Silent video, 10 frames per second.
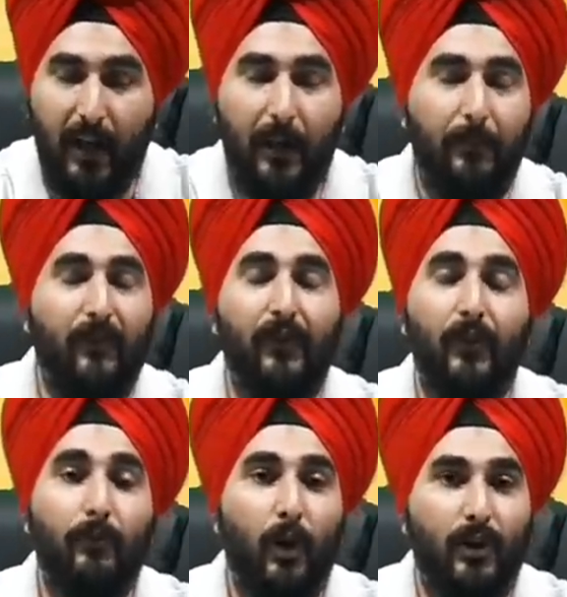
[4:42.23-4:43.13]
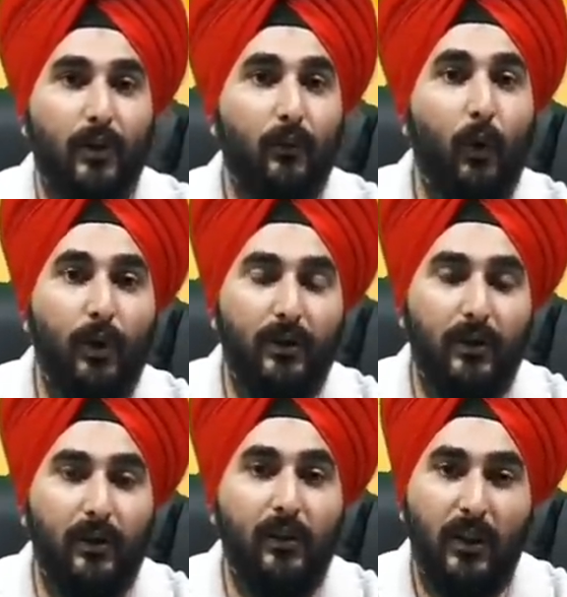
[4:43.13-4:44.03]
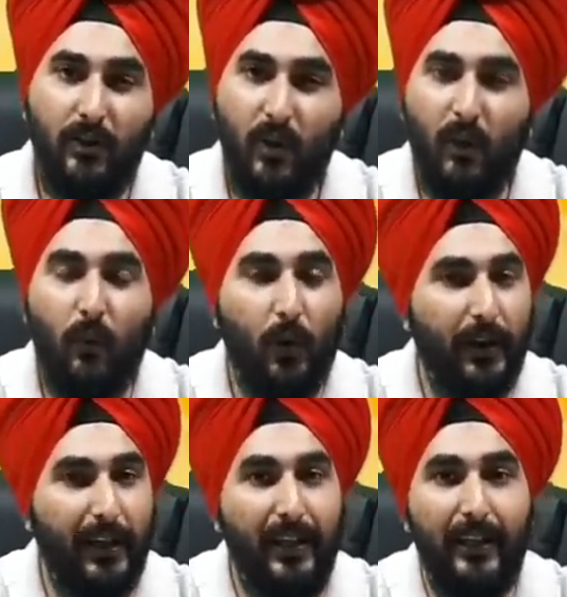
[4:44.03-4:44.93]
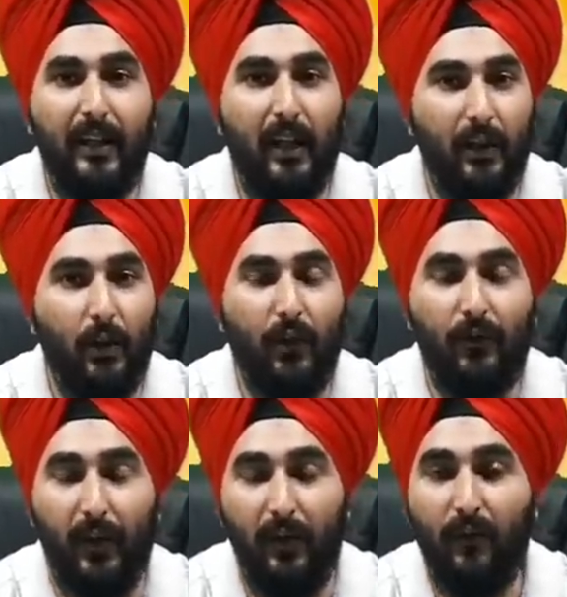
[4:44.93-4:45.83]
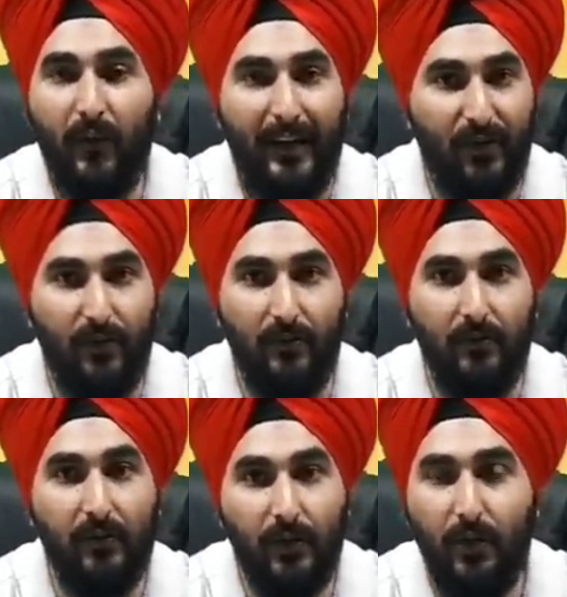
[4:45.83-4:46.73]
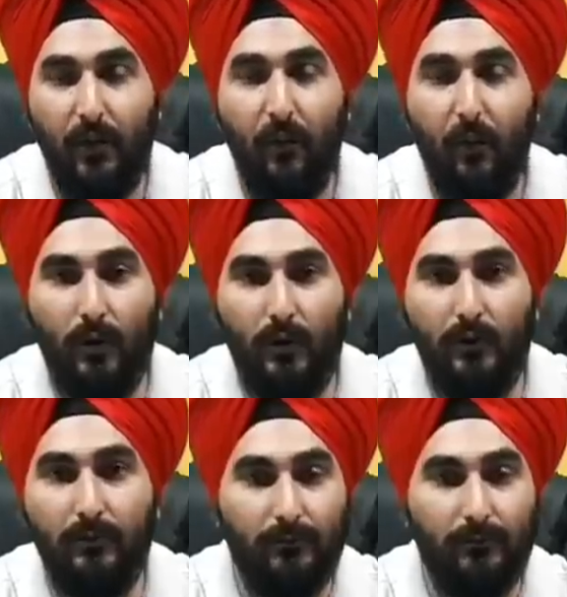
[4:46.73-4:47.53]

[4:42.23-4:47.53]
I prefer bottled water to avoid any kind of infection due to water.